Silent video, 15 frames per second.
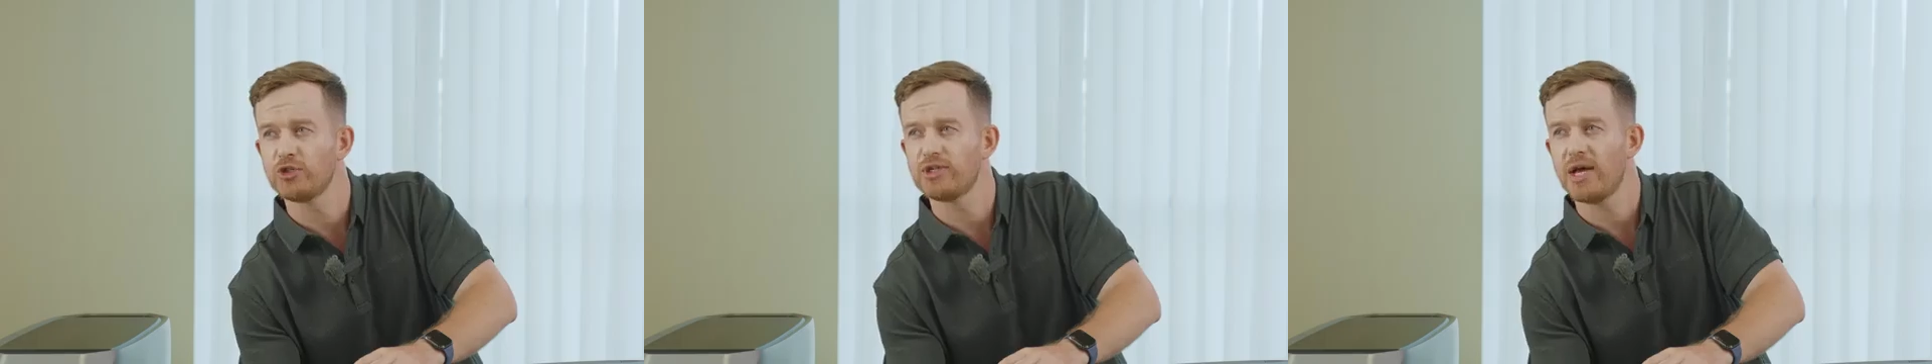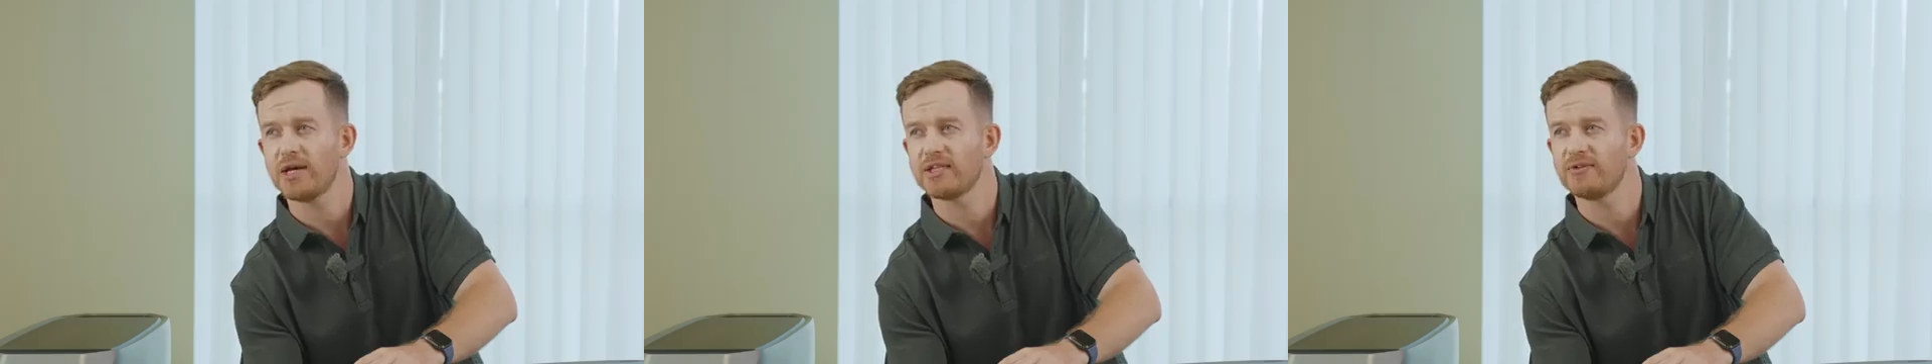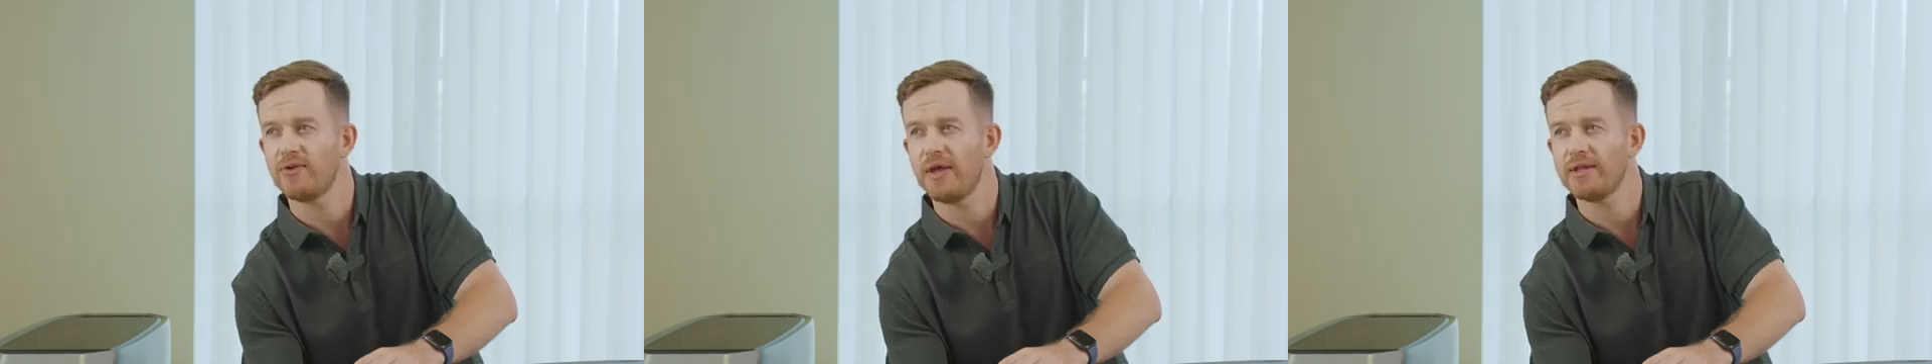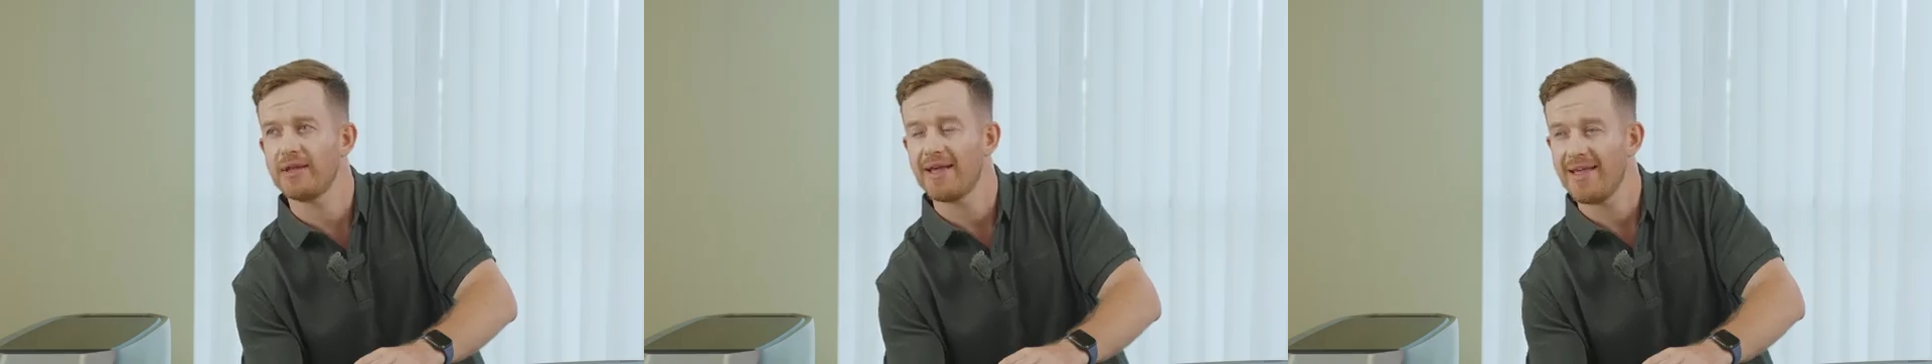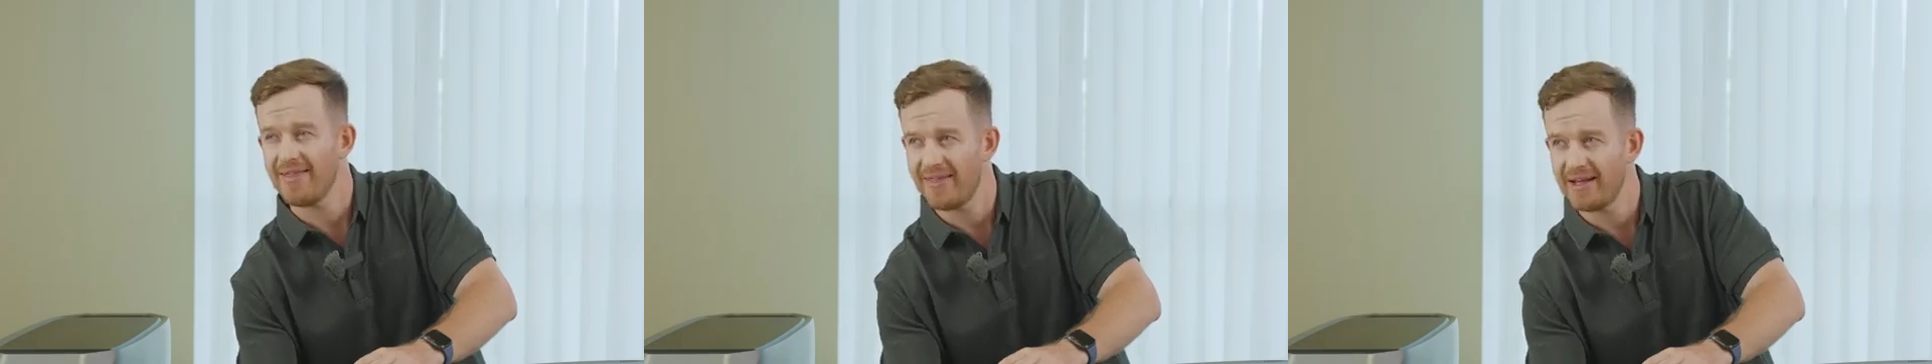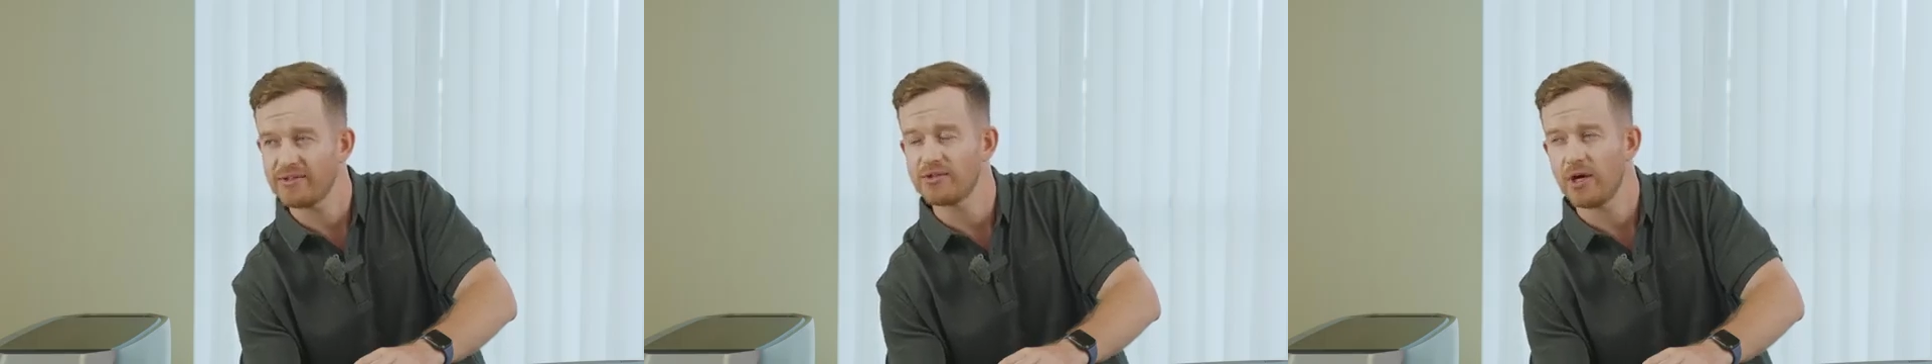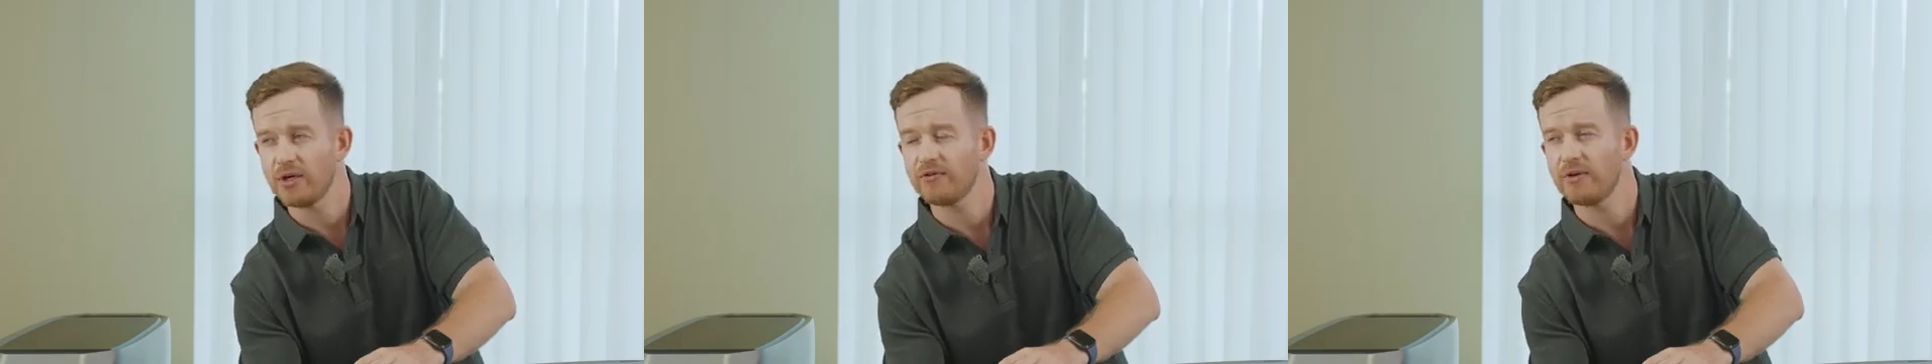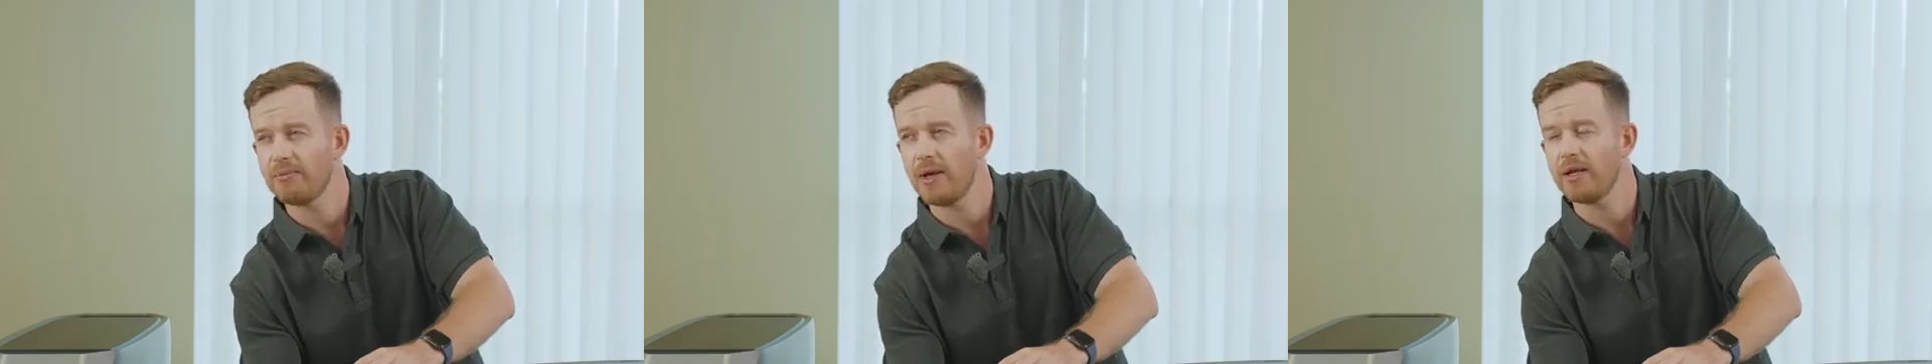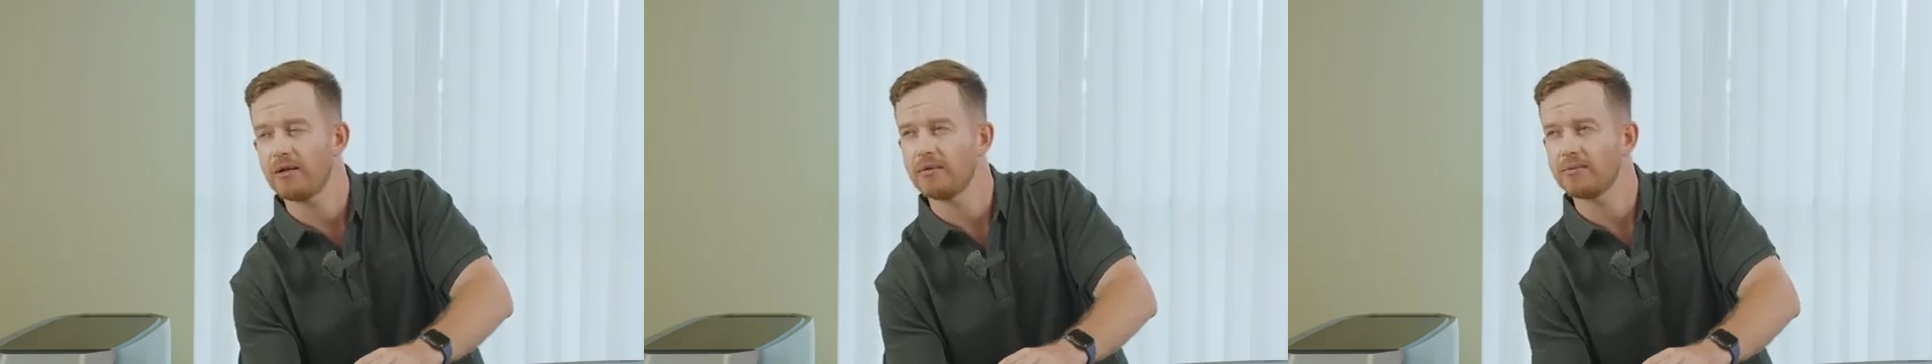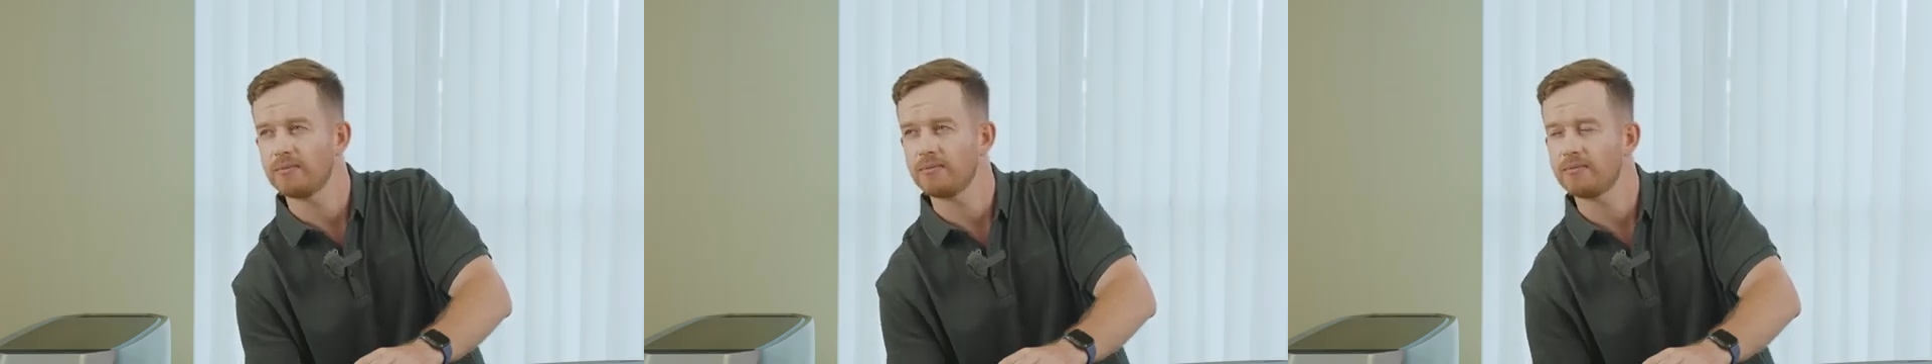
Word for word: sure to activate that side of the panel.